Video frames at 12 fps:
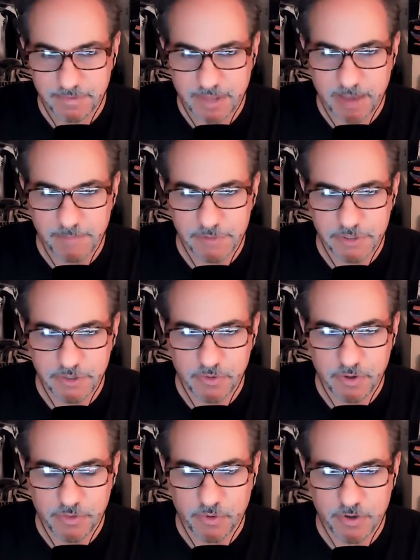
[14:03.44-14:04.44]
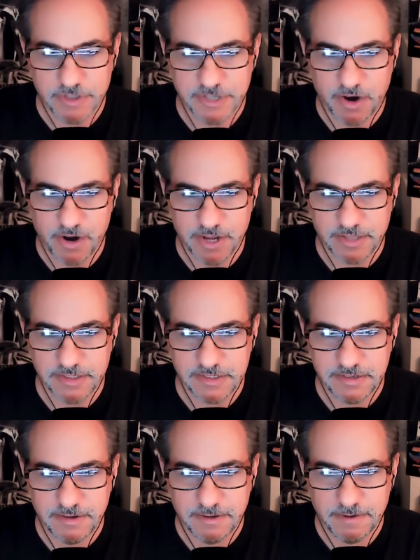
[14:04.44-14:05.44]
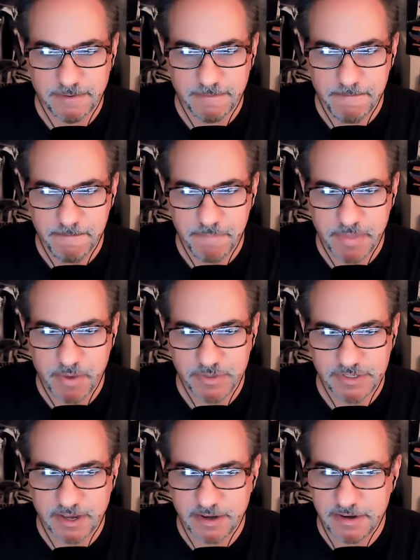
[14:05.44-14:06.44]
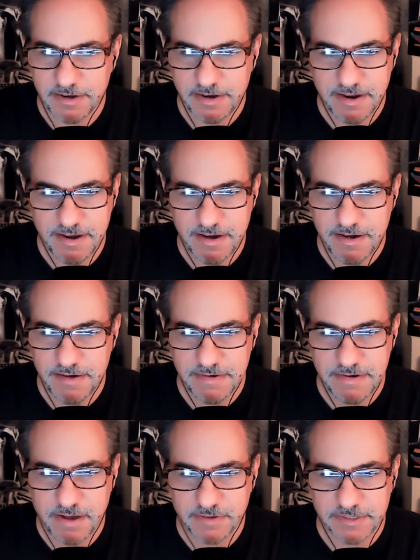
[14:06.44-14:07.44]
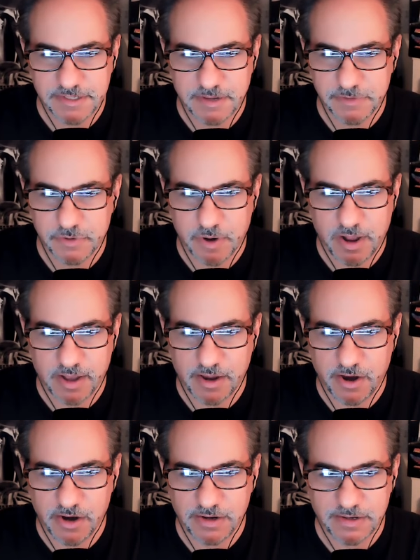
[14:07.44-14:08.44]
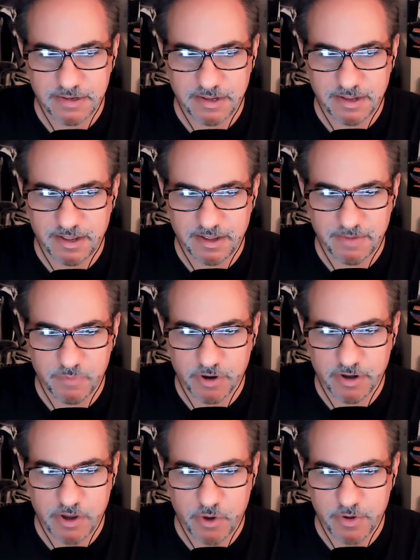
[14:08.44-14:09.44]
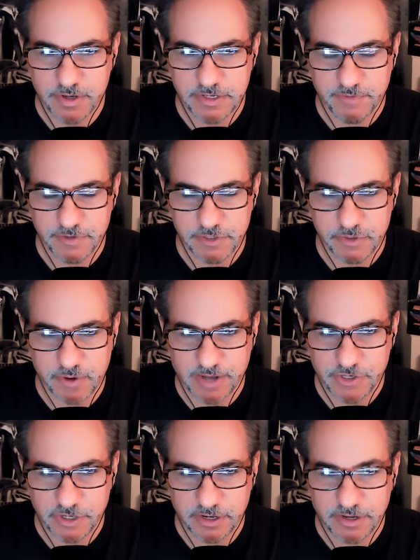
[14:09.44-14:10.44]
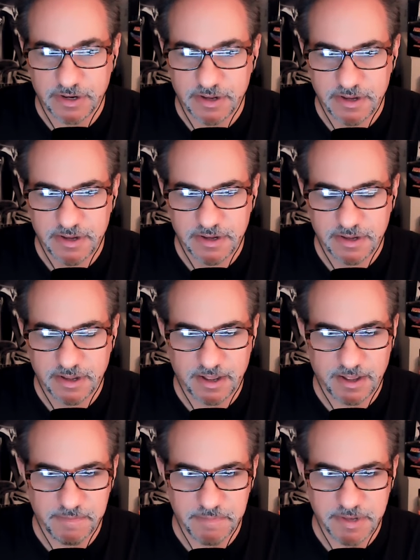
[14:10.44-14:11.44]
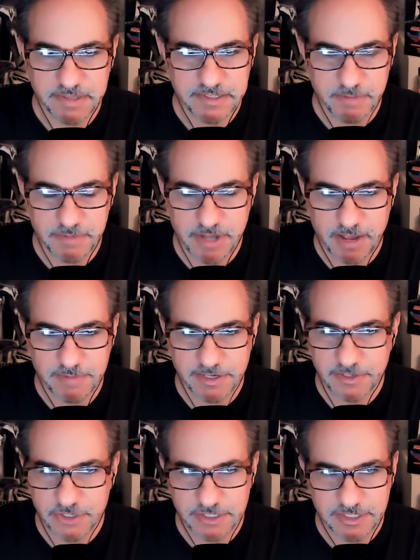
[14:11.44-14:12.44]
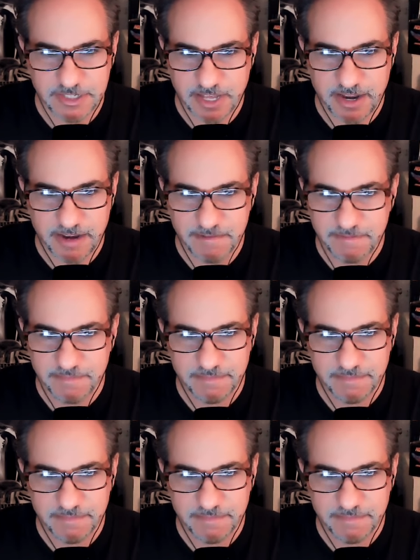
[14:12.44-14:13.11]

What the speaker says: came to authoritarians, they would say, no, something's wrong here. We're going to go in a different direction. And sometimes they just did it